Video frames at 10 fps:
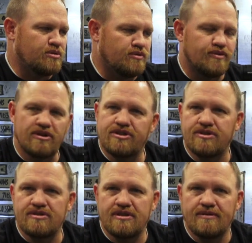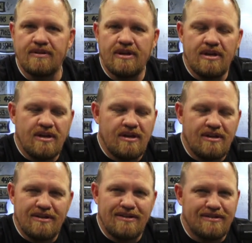cool furniture. So eh,
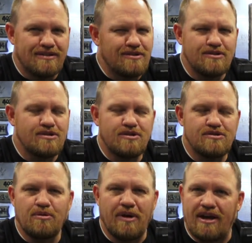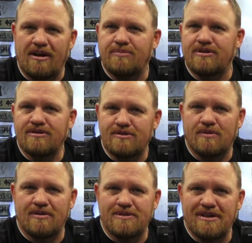there's no bad option is
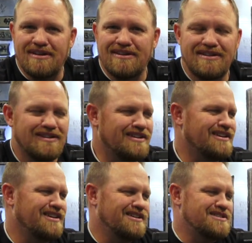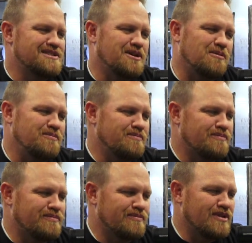what I'm saying. So
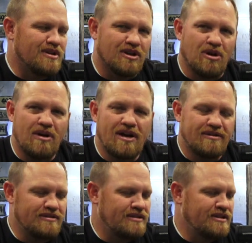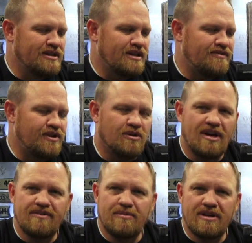go out if you
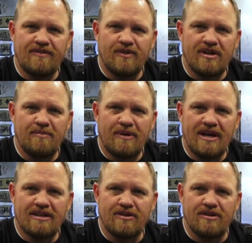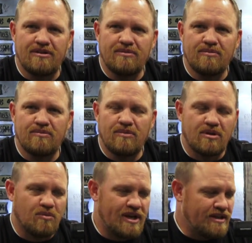don't have the money for an impact or you don't
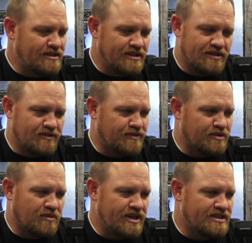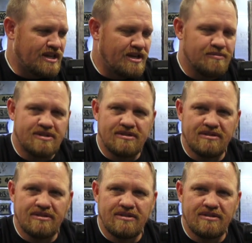want to wait you know for the wait times